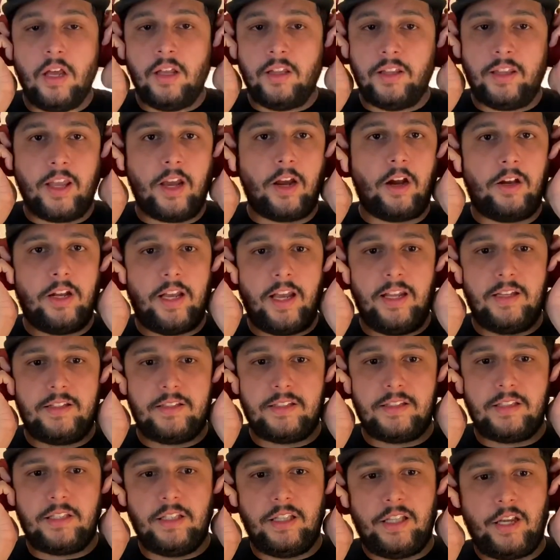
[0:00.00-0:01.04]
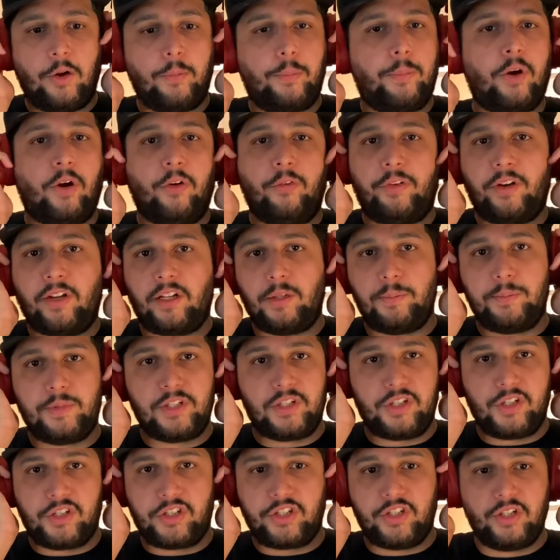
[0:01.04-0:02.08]
They're perfectly
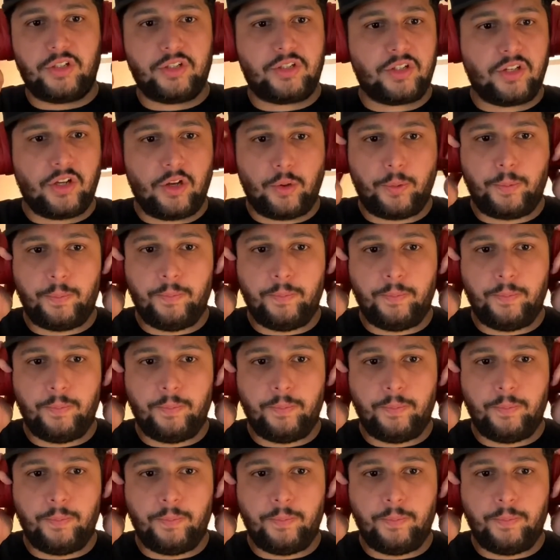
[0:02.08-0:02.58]
positioned, so